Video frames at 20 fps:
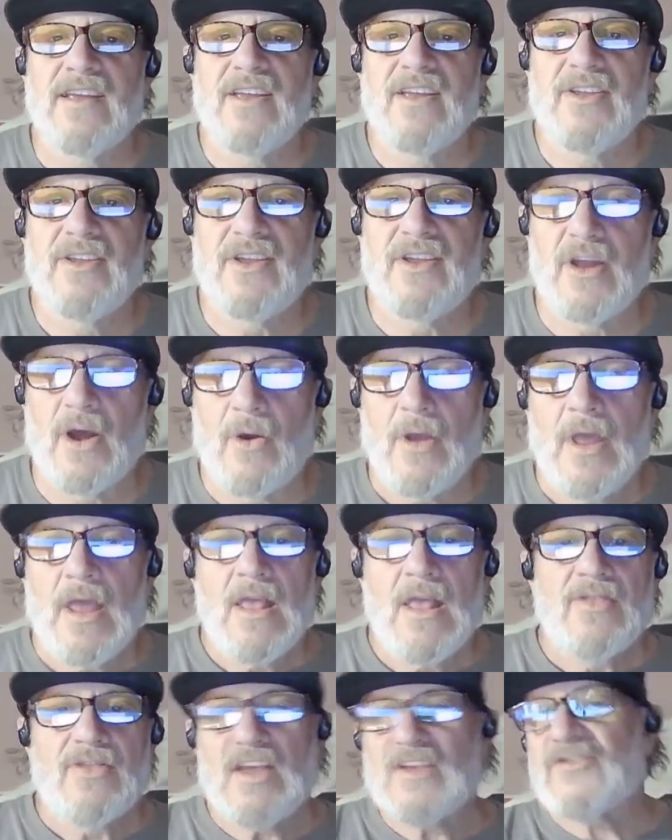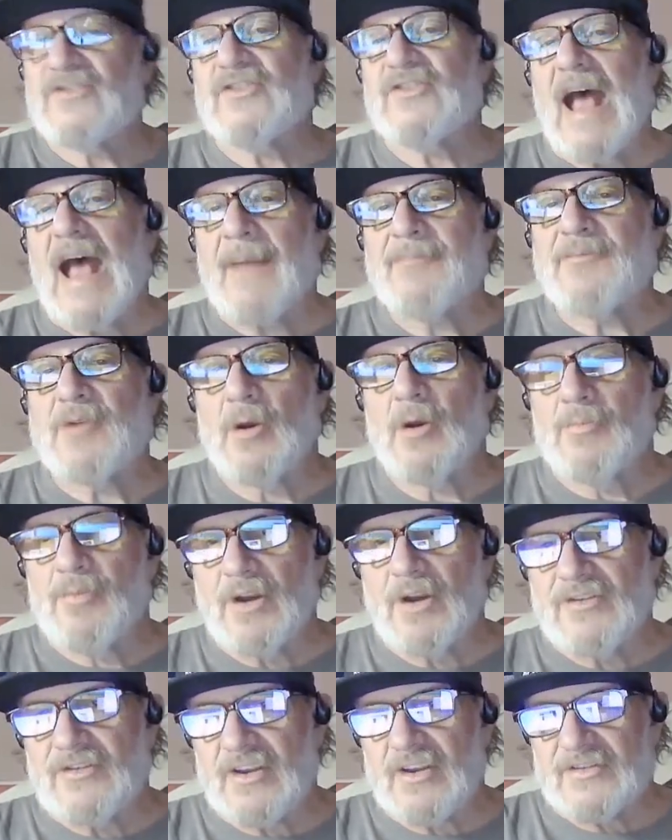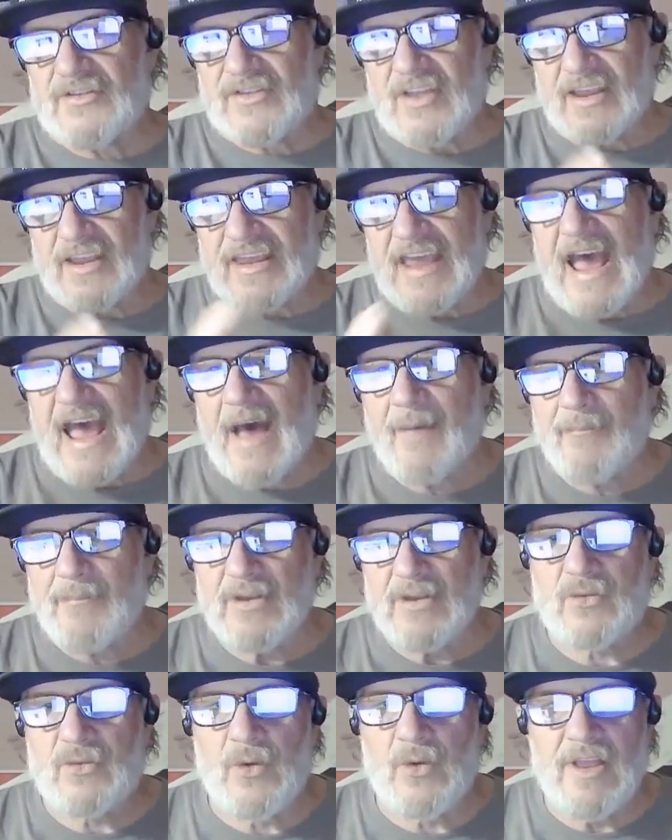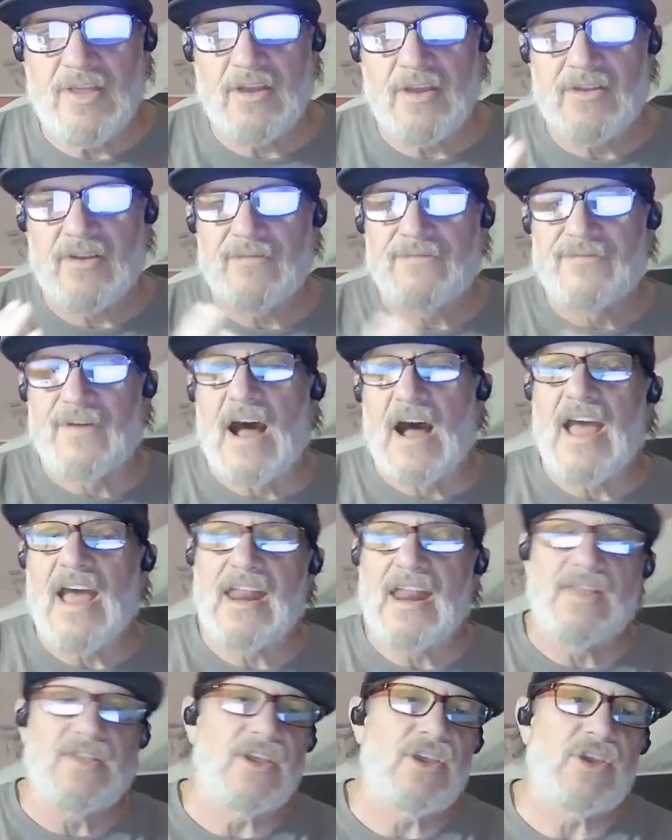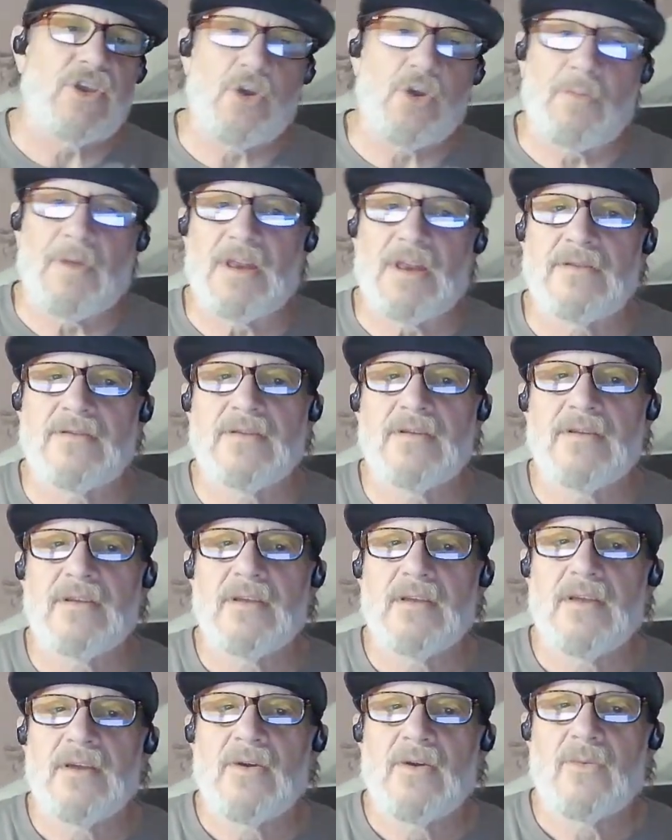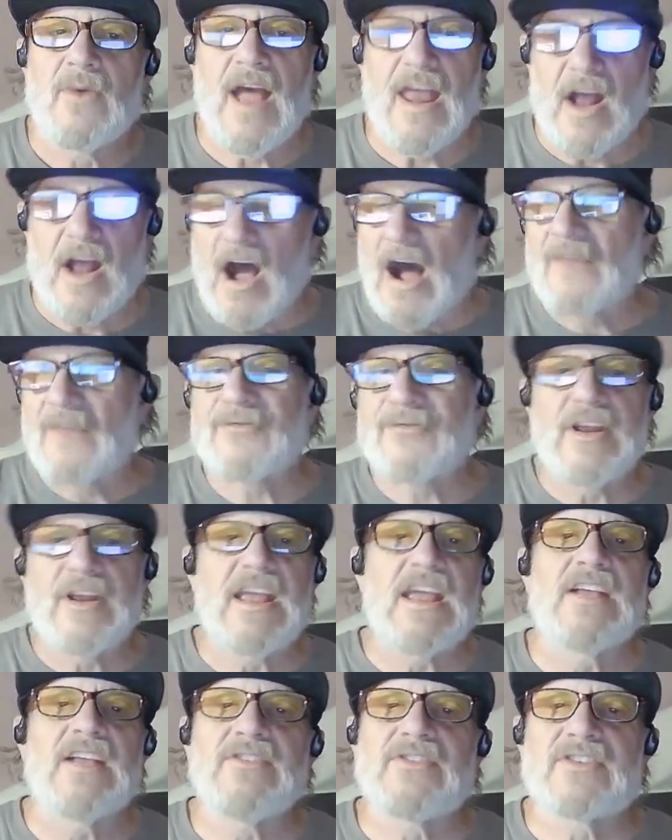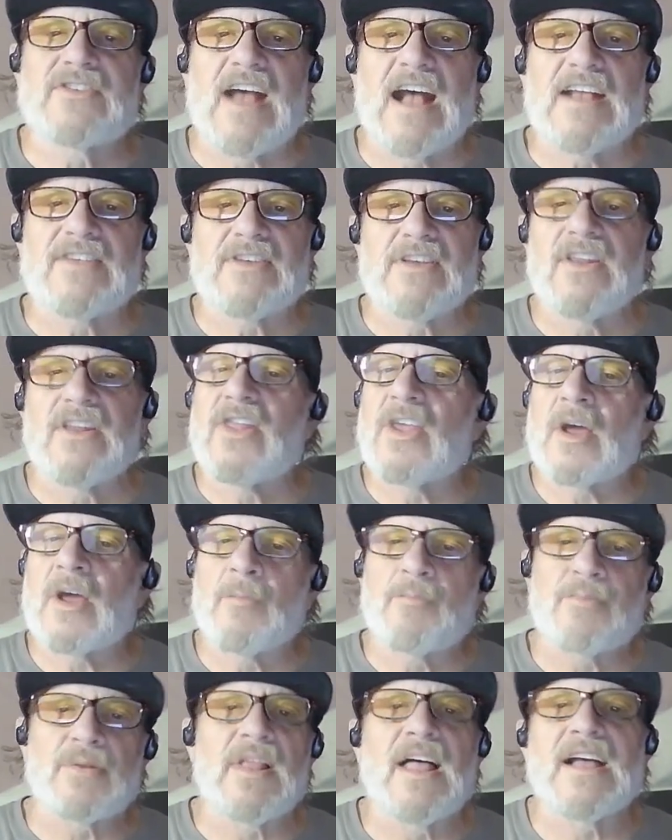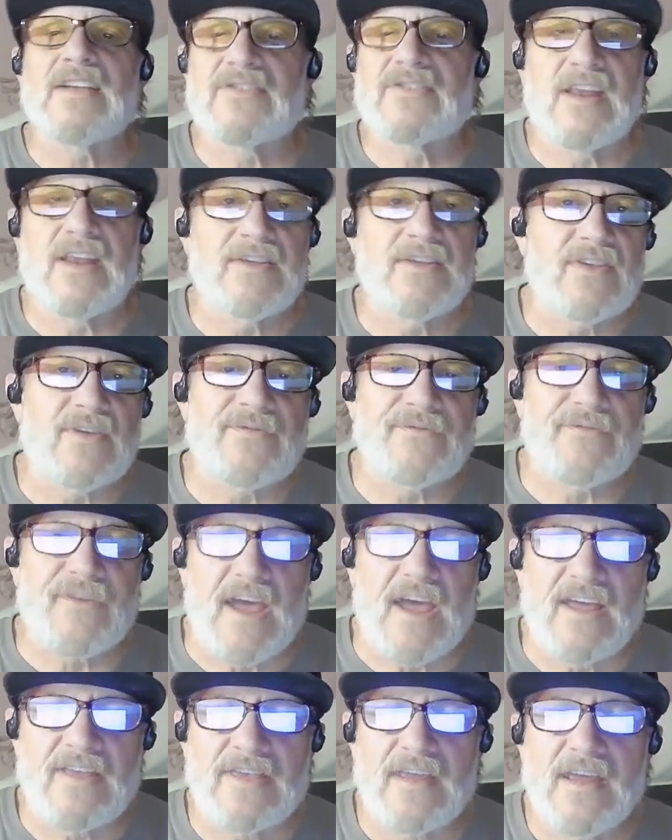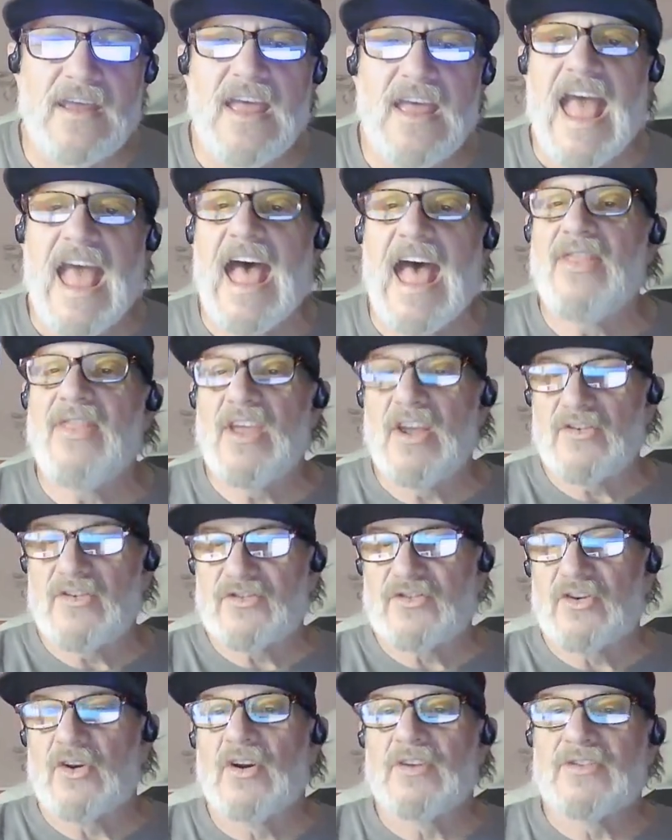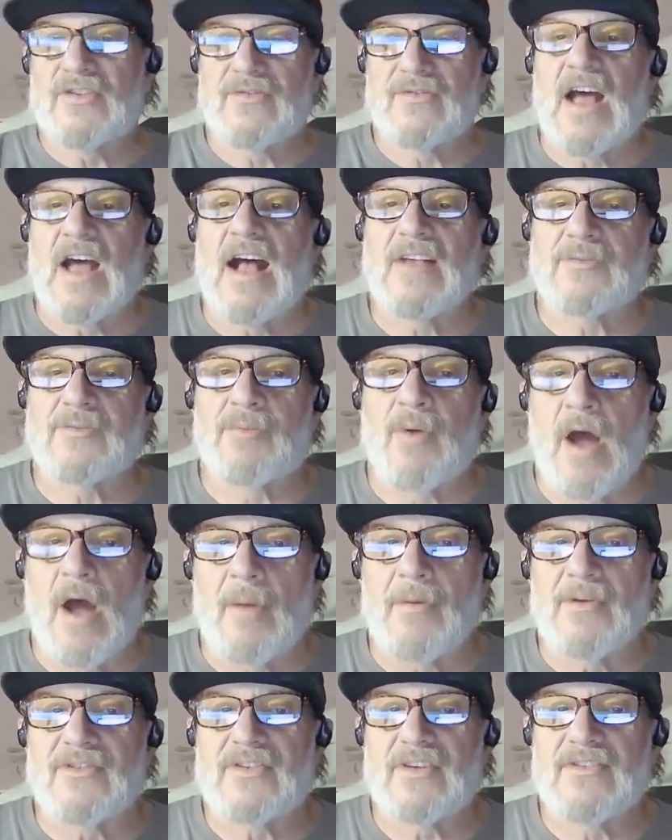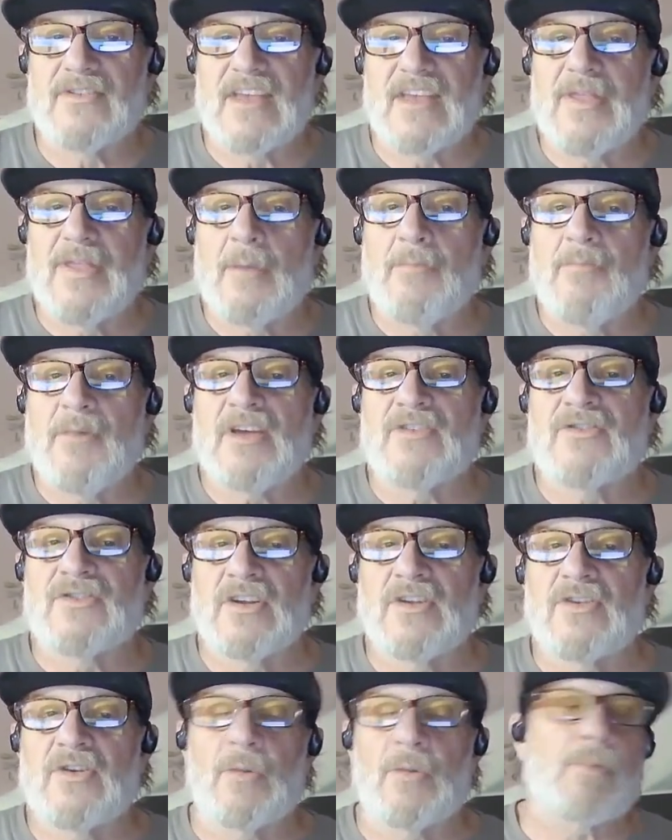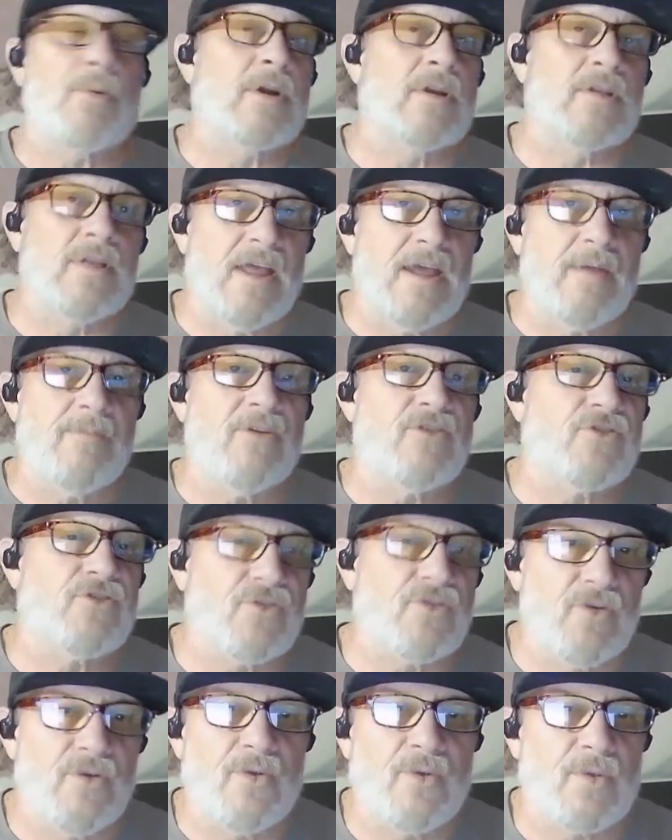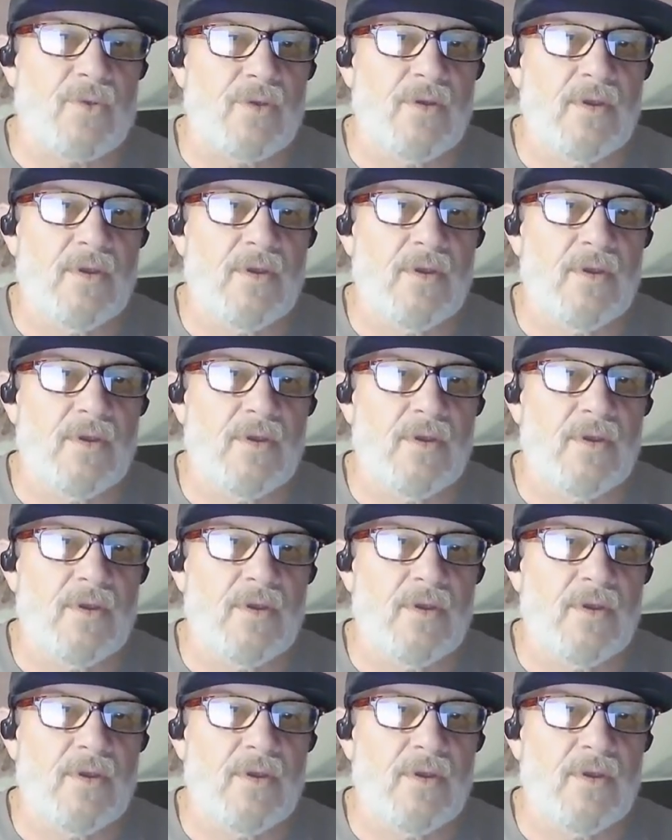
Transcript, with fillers: You know, this chapter bridges the gap between the divine and the human, right? Offering insights into the complexities of faith and the assurance of God's promises and the mission to proclaim the truth.